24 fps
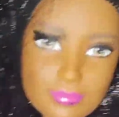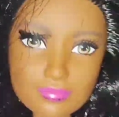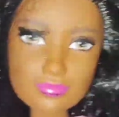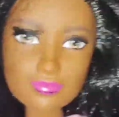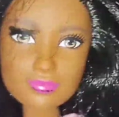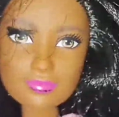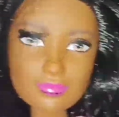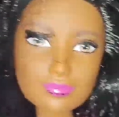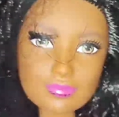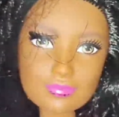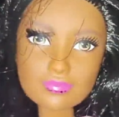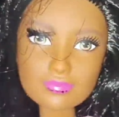
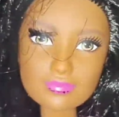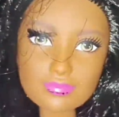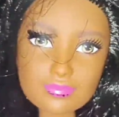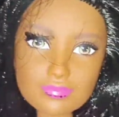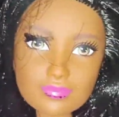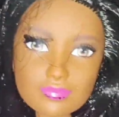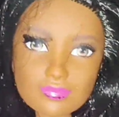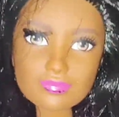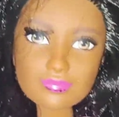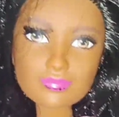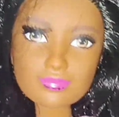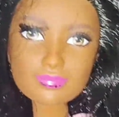I guess
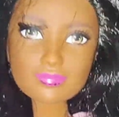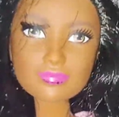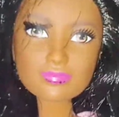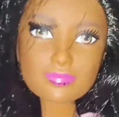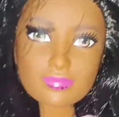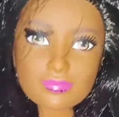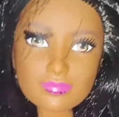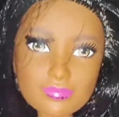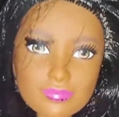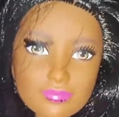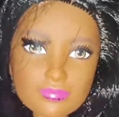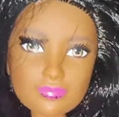there's just a lot
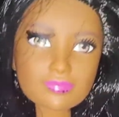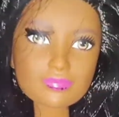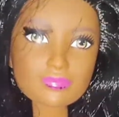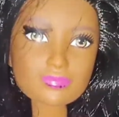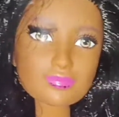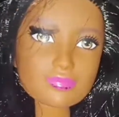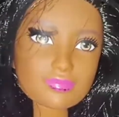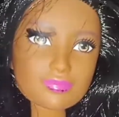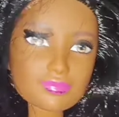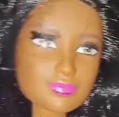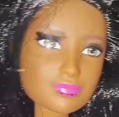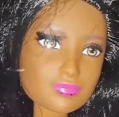of dirt in
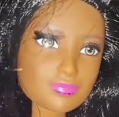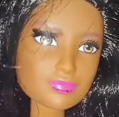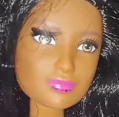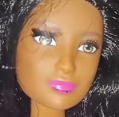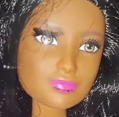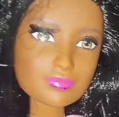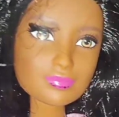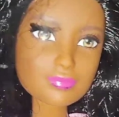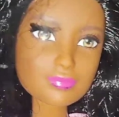the car.